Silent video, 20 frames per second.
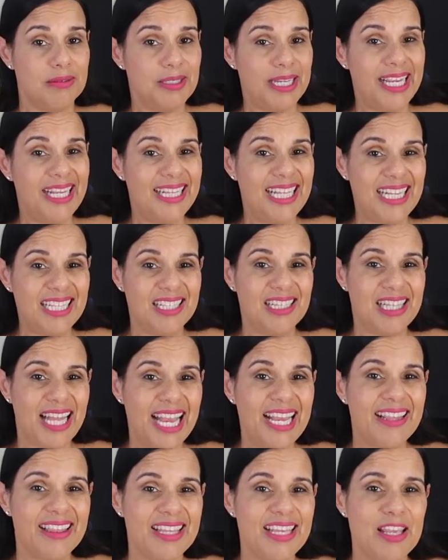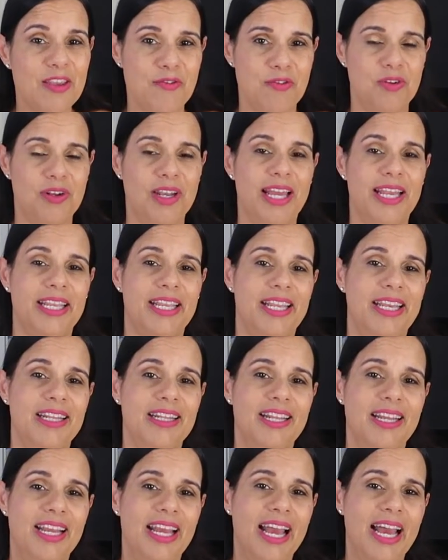Hit that like thing if you like
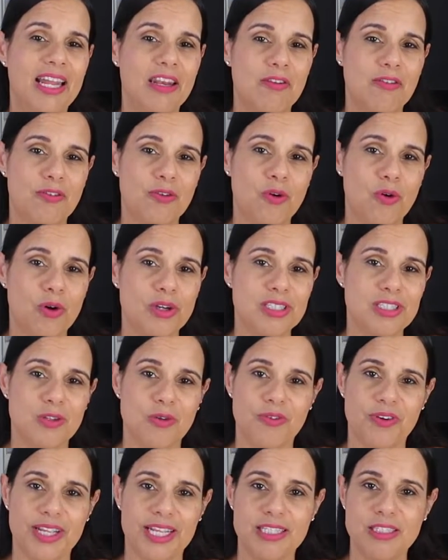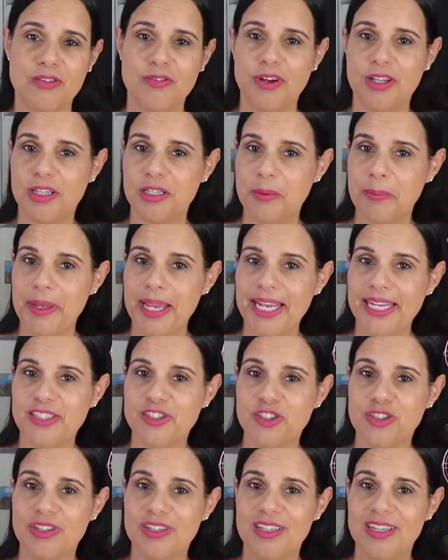it. And of course, don't forget to follow the
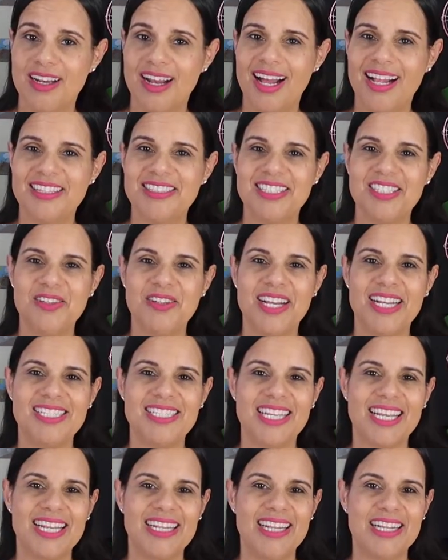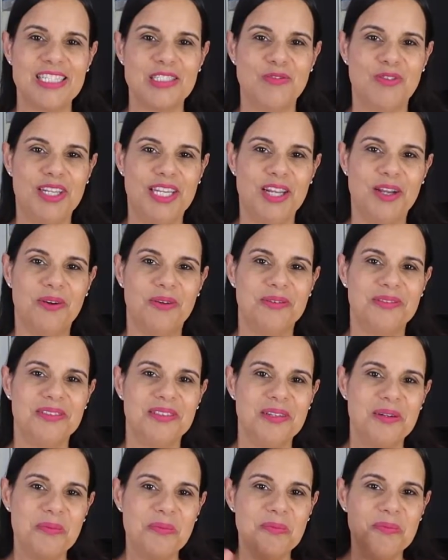page. I'll see you guys again next video.
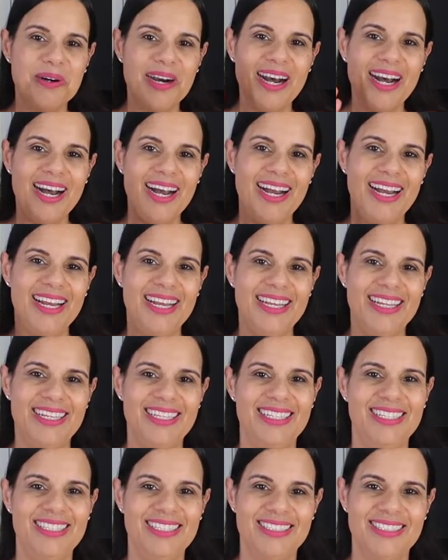Bye.